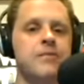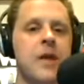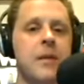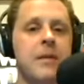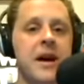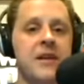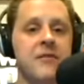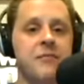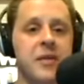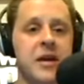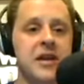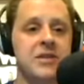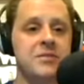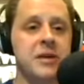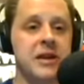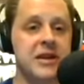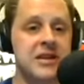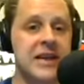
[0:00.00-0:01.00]
I'm out of
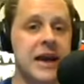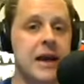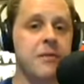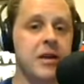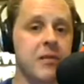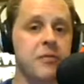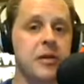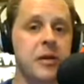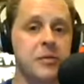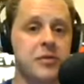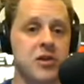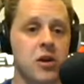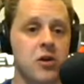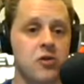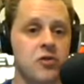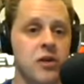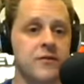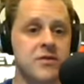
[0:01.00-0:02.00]
bins because that many people's
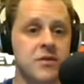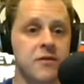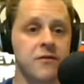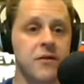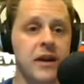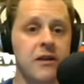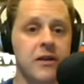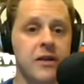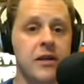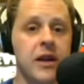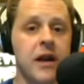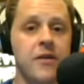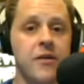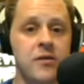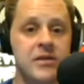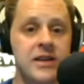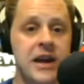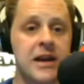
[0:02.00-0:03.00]
hard drives are failing
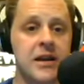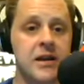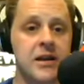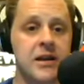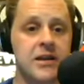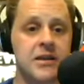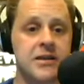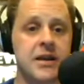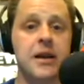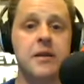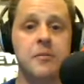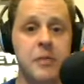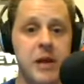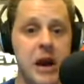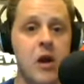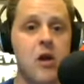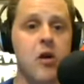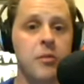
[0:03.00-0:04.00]
and their data is in
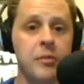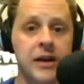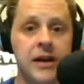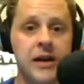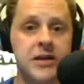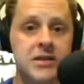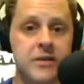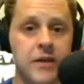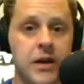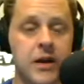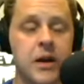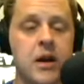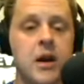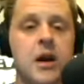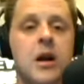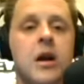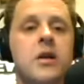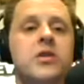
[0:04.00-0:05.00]
peril because of it.
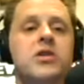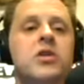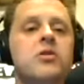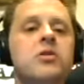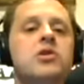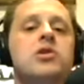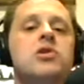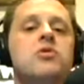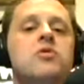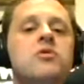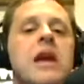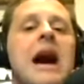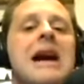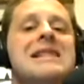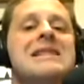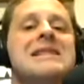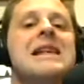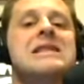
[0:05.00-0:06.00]
So do
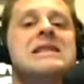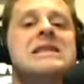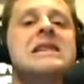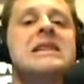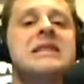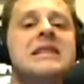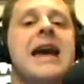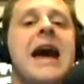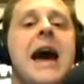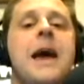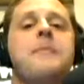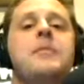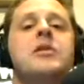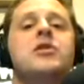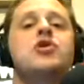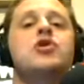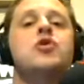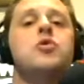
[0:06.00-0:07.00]
not let this
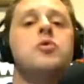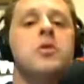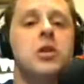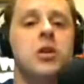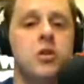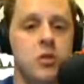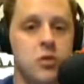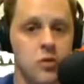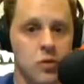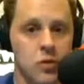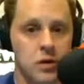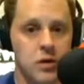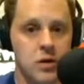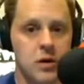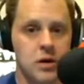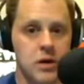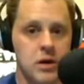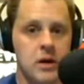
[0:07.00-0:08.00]
happen to you.
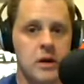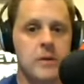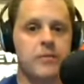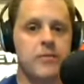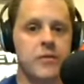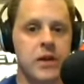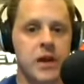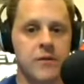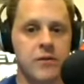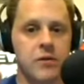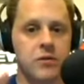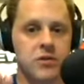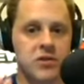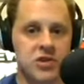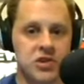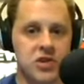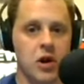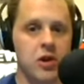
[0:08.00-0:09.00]
If you
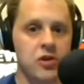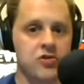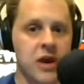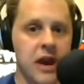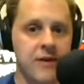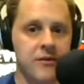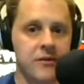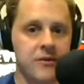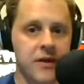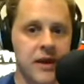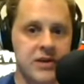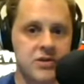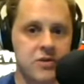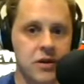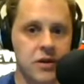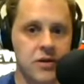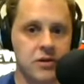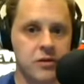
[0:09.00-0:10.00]
install Drive
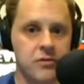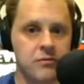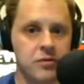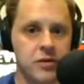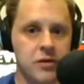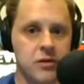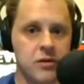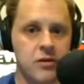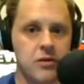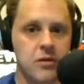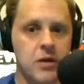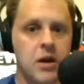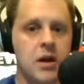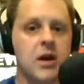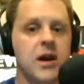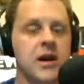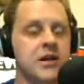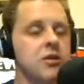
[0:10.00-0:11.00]
Advisor on your computer,
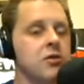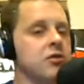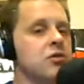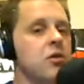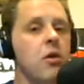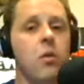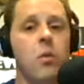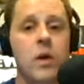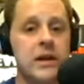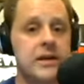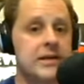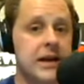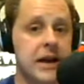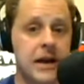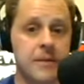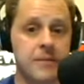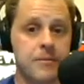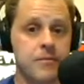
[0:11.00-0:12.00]
it, you'll do it one
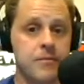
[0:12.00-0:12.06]
time.